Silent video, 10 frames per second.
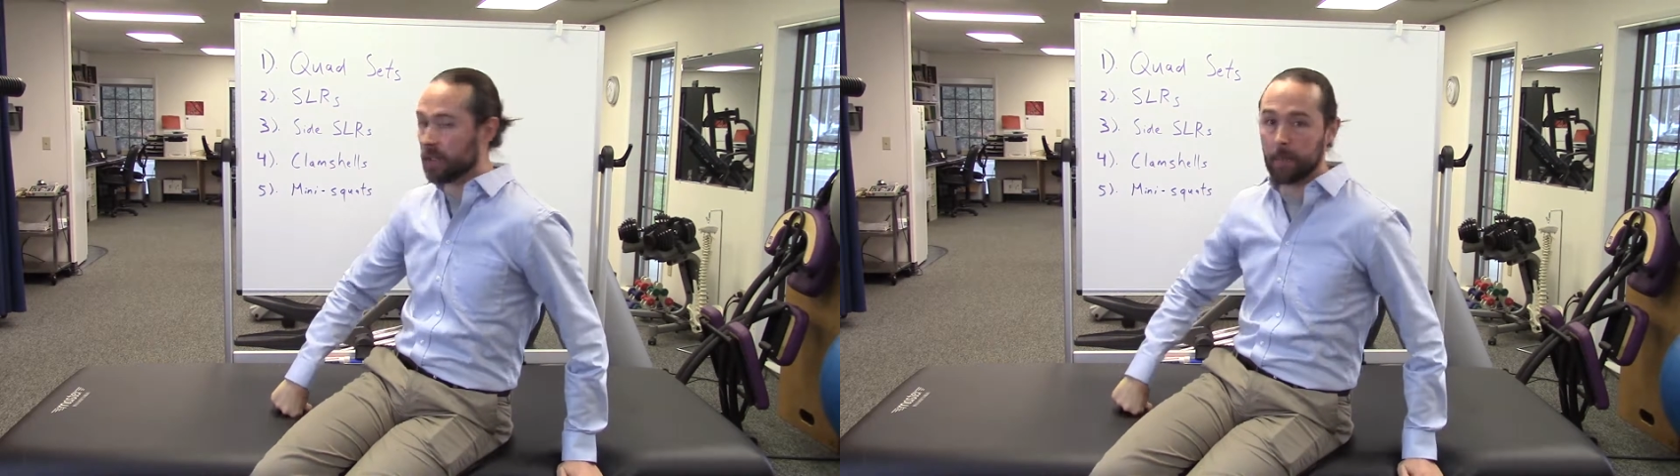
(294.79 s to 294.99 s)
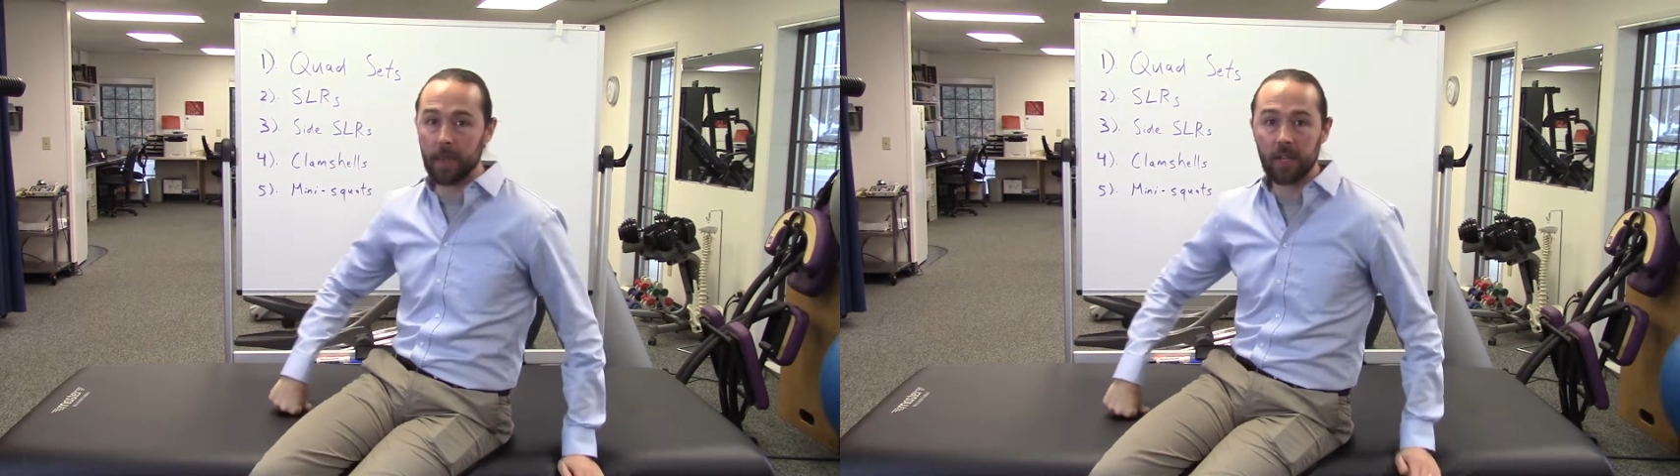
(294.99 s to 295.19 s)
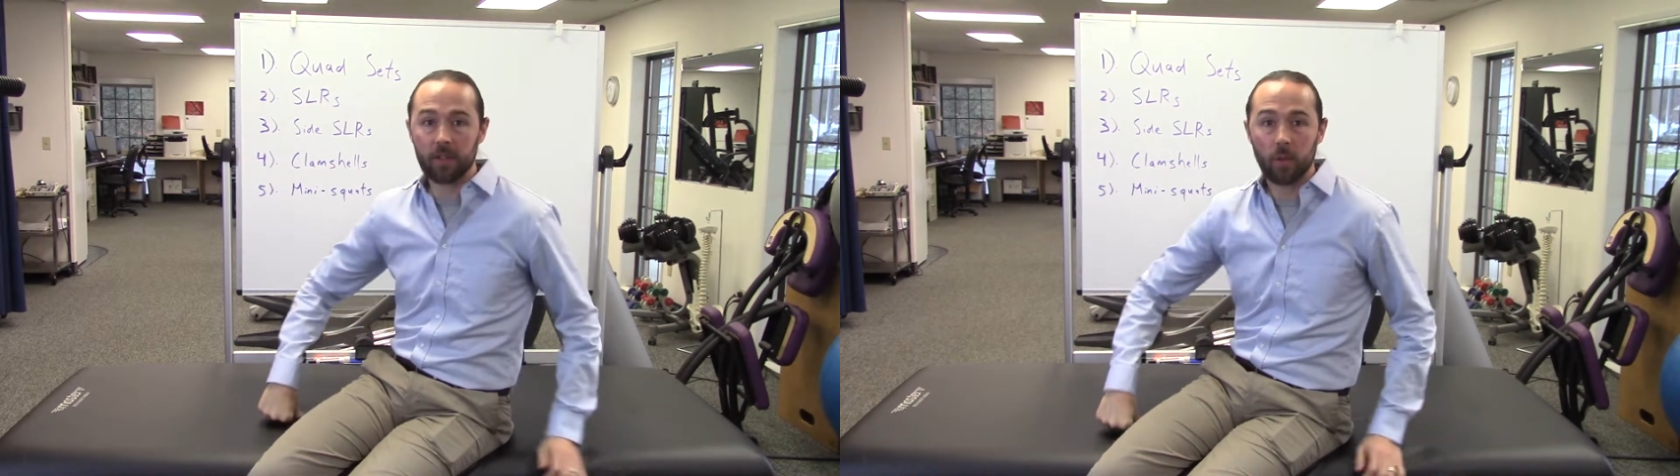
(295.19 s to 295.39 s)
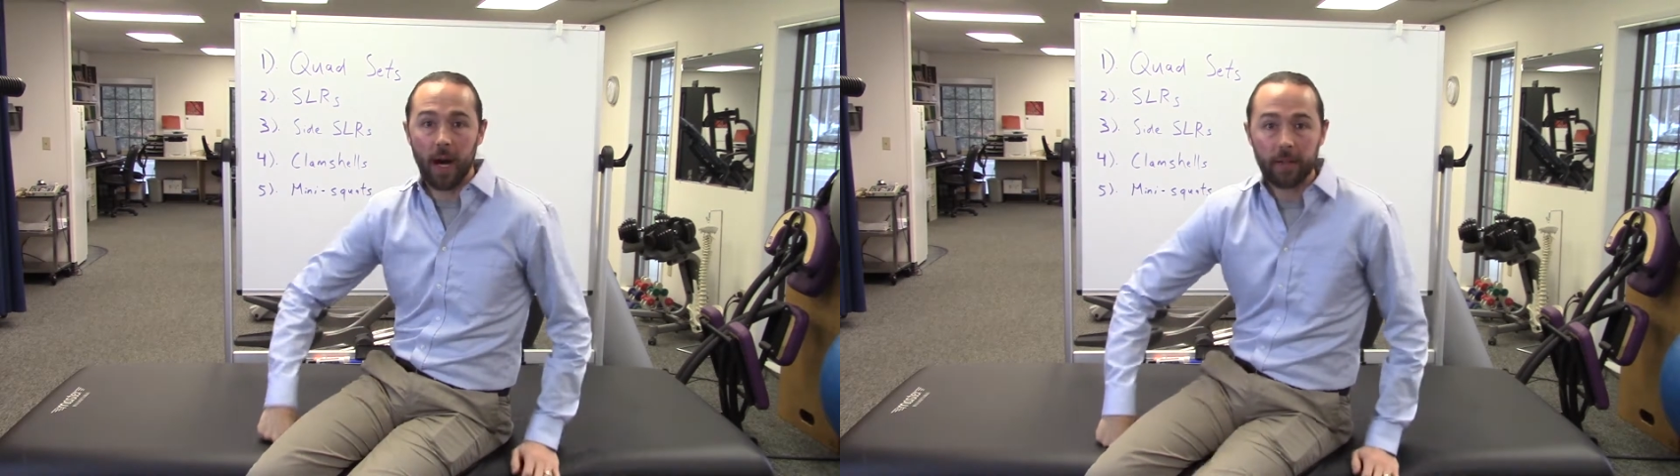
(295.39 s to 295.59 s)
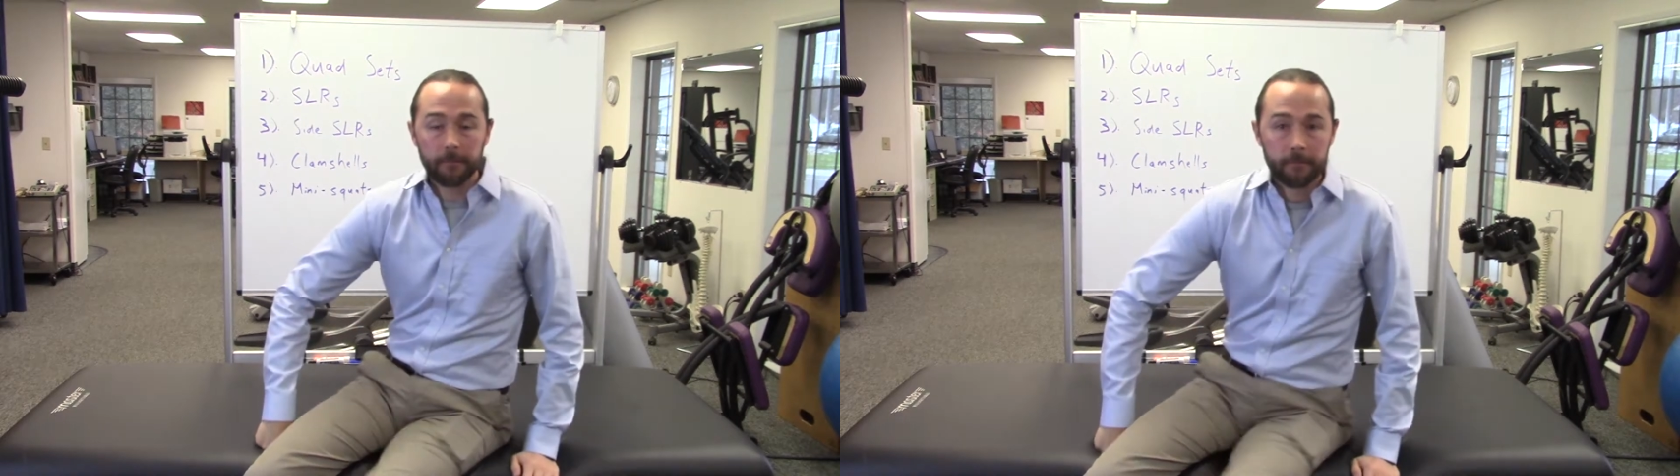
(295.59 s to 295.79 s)
a mini
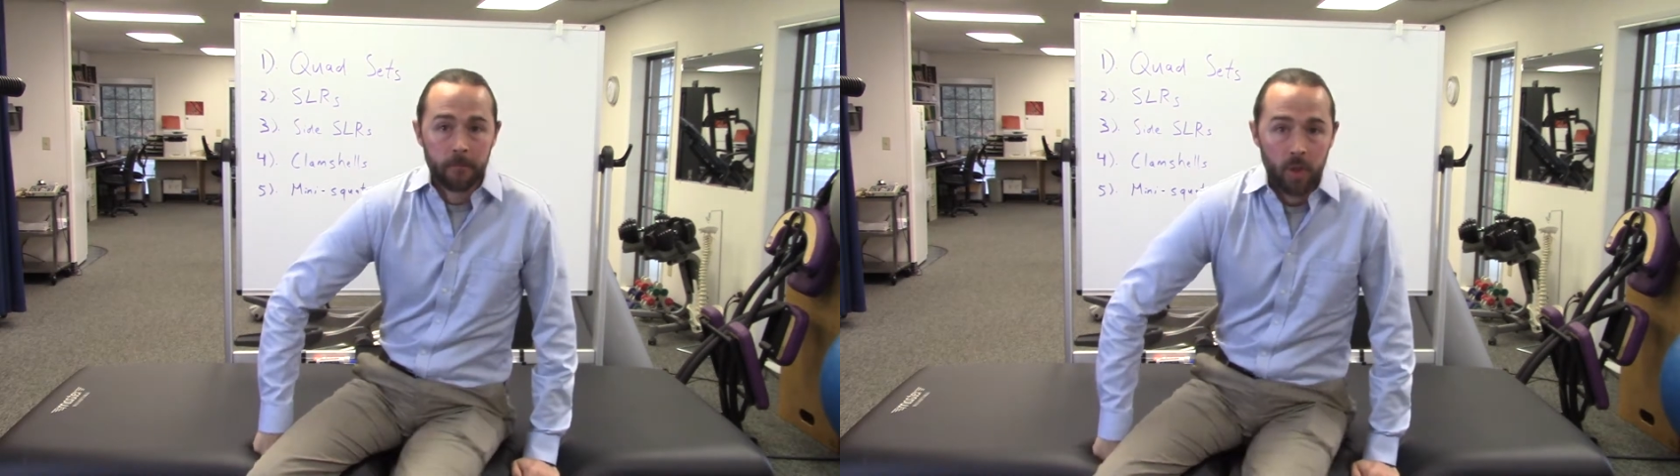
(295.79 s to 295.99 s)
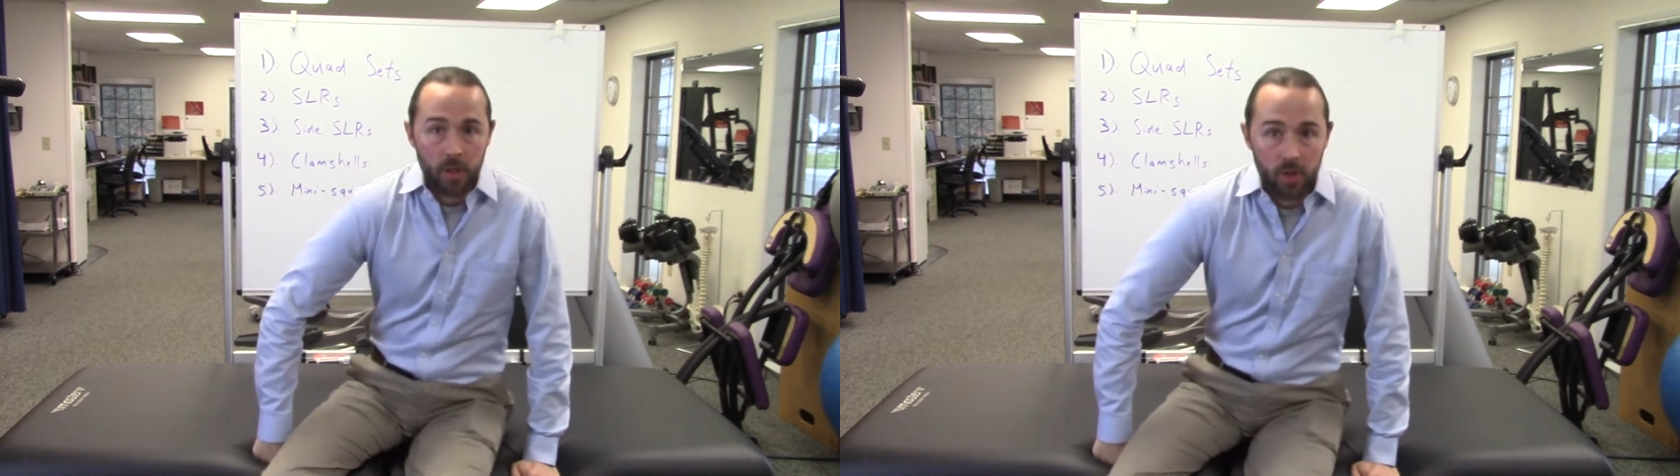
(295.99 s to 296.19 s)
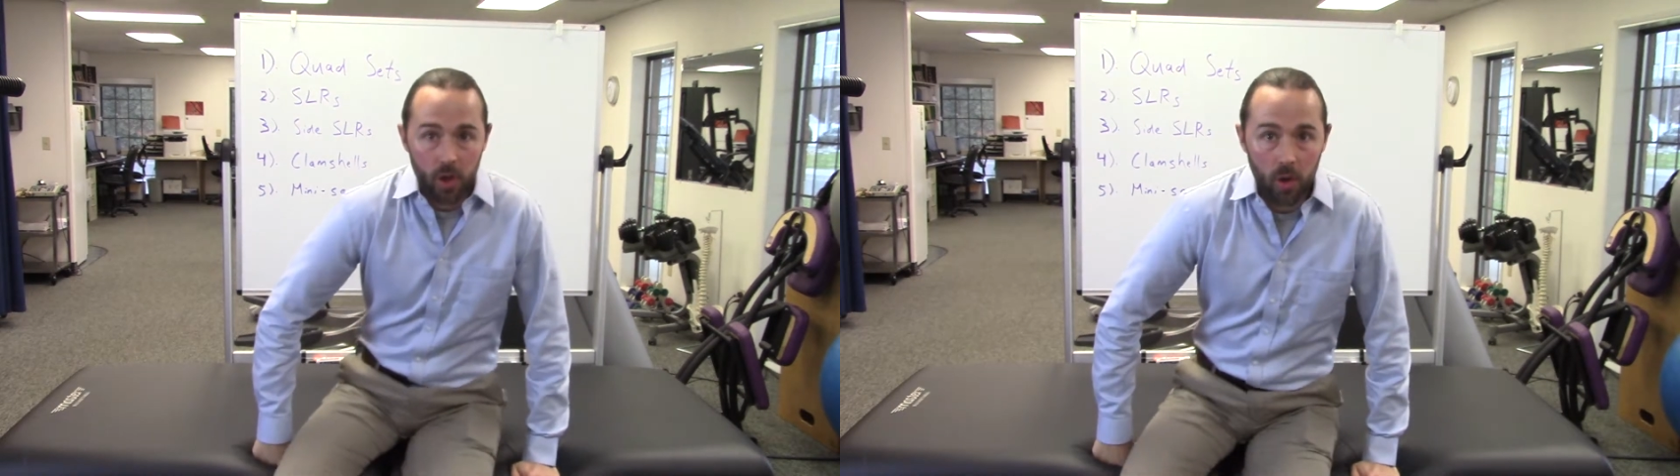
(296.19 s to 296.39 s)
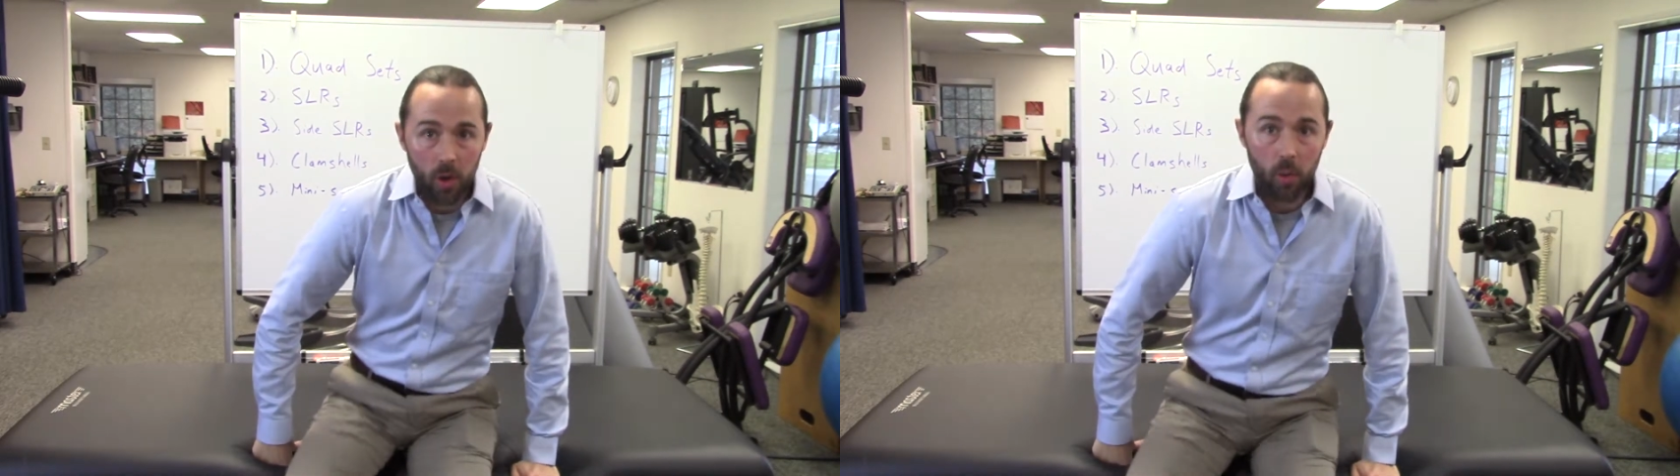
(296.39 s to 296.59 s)
squat. So